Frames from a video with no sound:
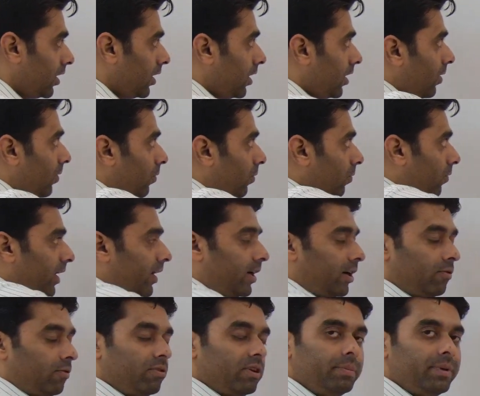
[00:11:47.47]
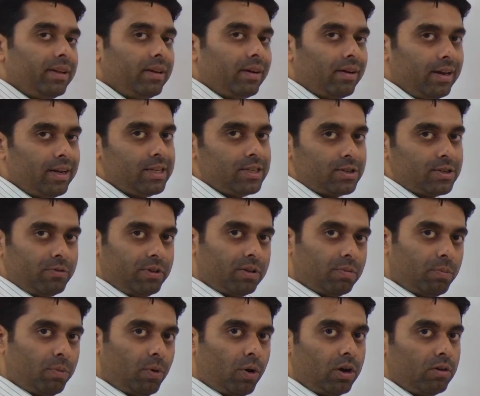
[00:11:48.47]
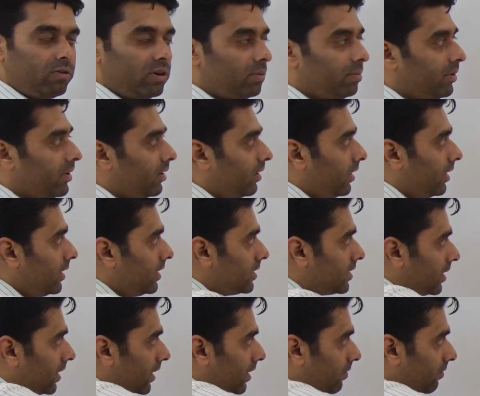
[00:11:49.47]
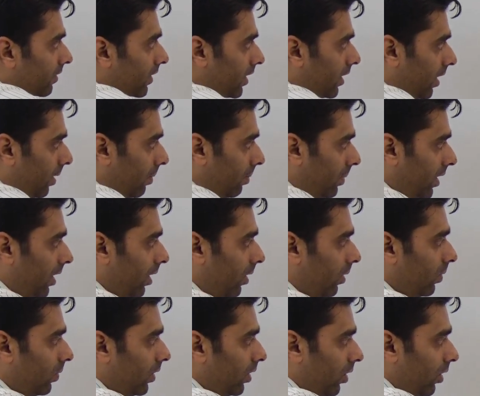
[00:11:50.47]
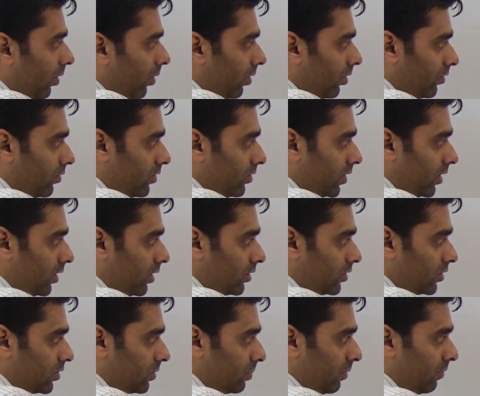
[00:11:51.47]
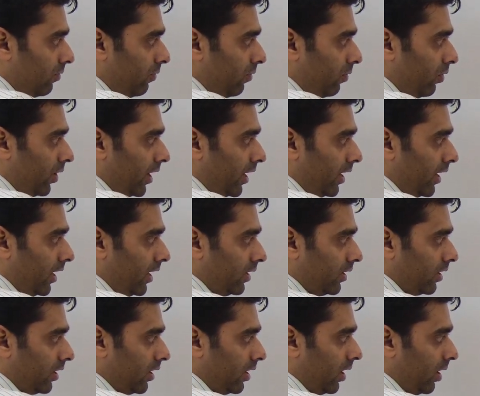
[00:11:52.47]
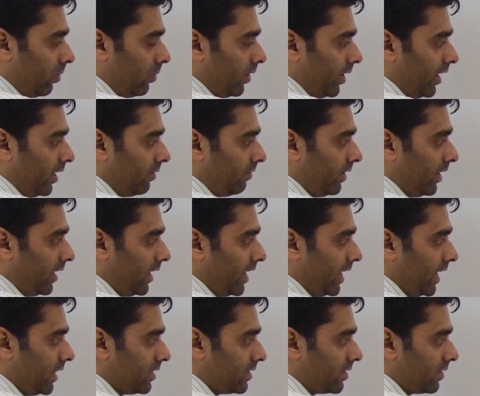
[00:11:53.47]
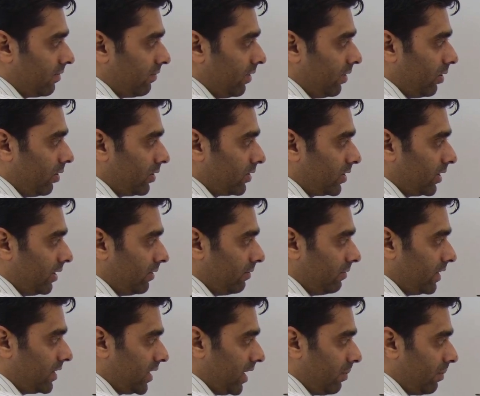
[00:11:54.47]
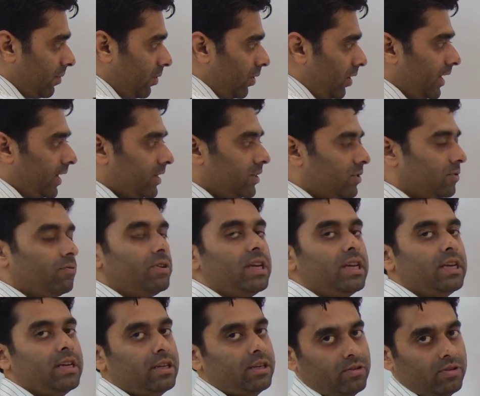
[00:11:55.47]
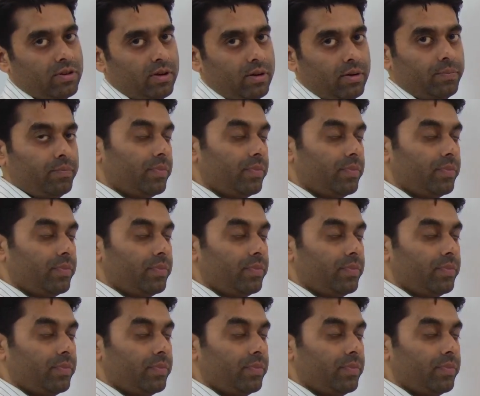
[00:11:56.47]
When it will be released, when the ball will be released, it will come down. Just before hitting the ground, it will gain some velocity, which I am calling as V initial.